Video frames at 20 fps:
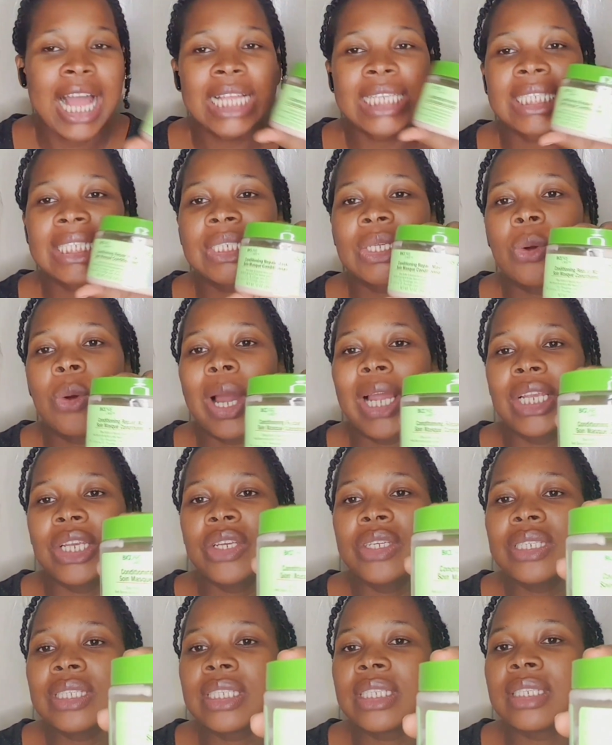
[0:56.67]
So I
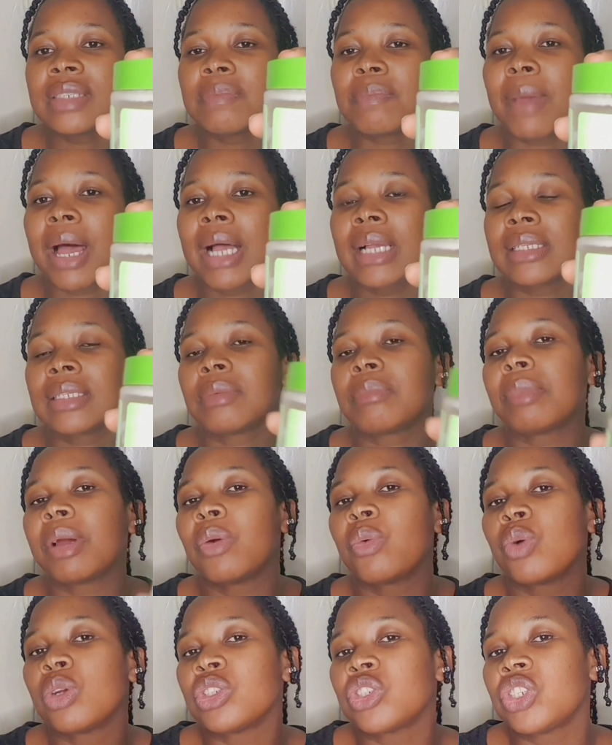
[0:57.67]
used this mask on my
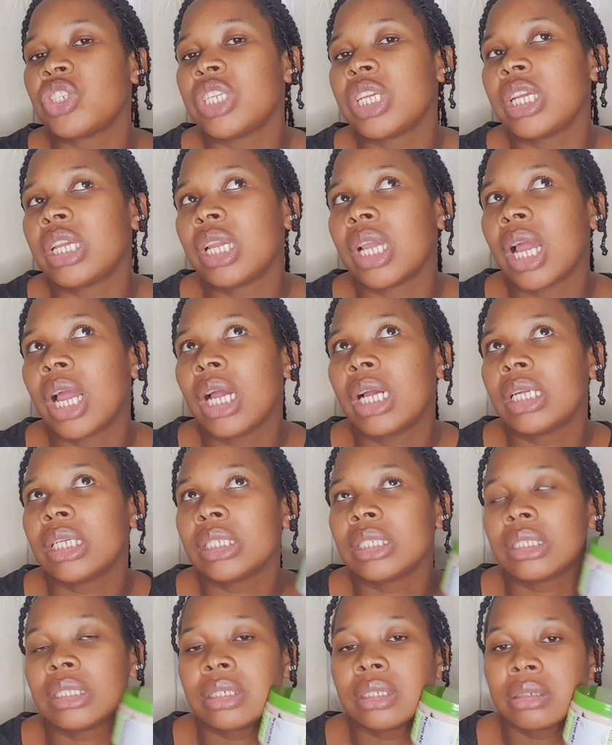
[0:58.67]
wash day
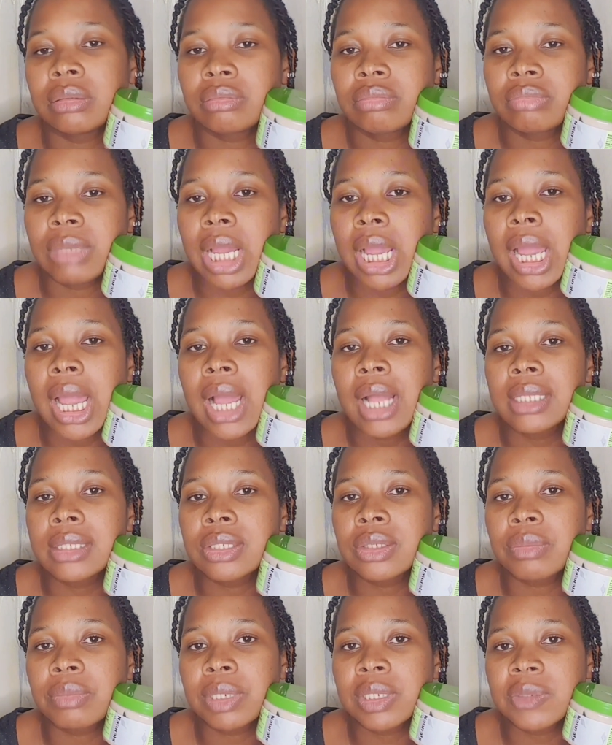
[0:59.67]
and I had
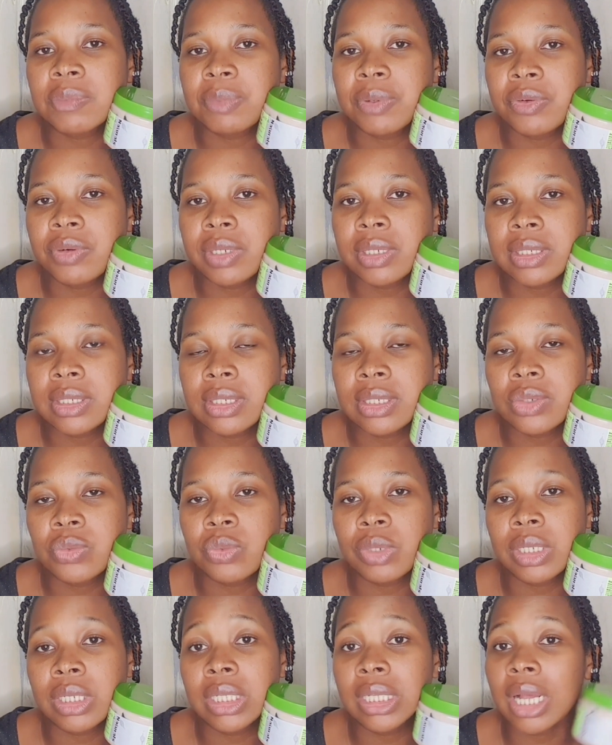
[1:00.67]
some experiences
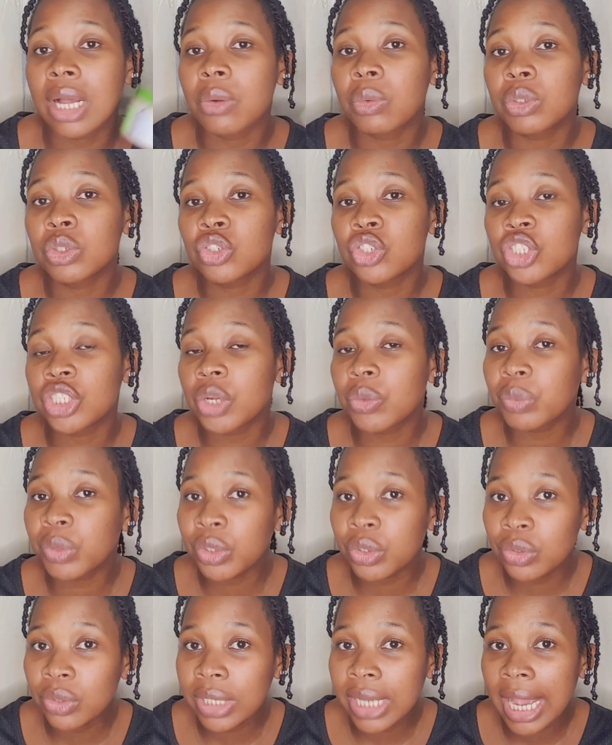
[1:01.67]
with it I want to share with
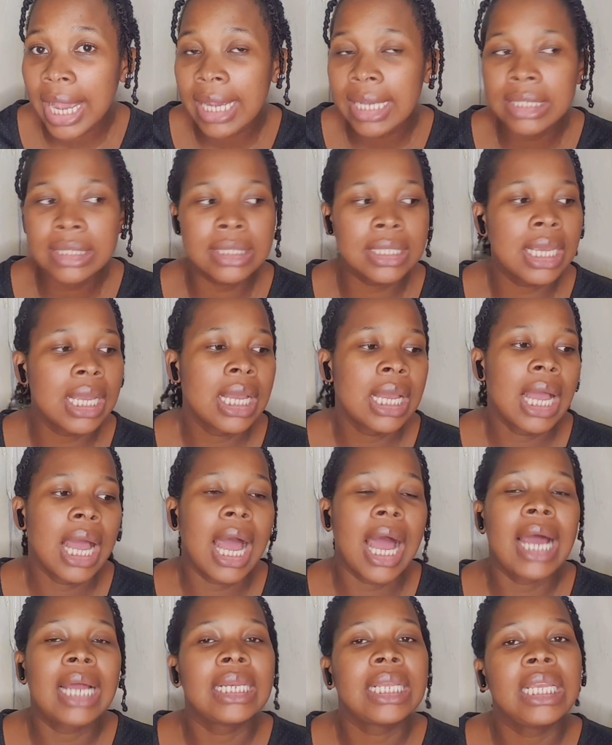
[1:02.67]
you guys.
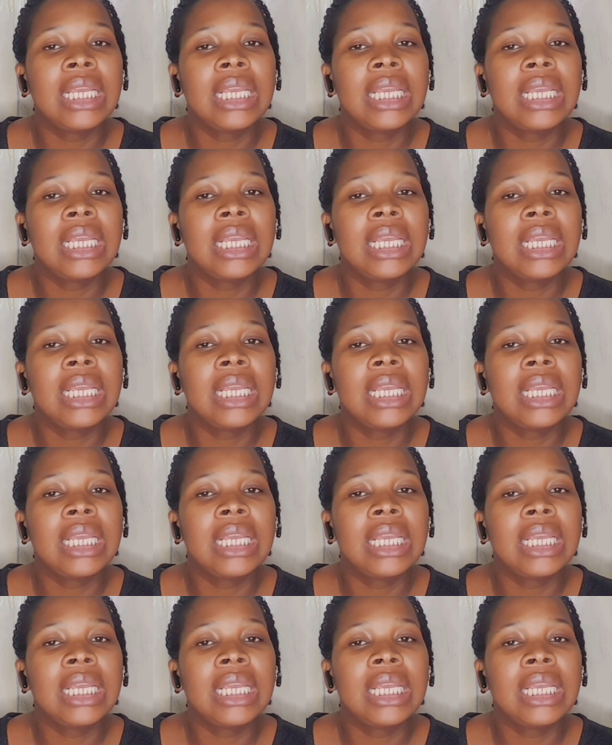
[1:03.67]
And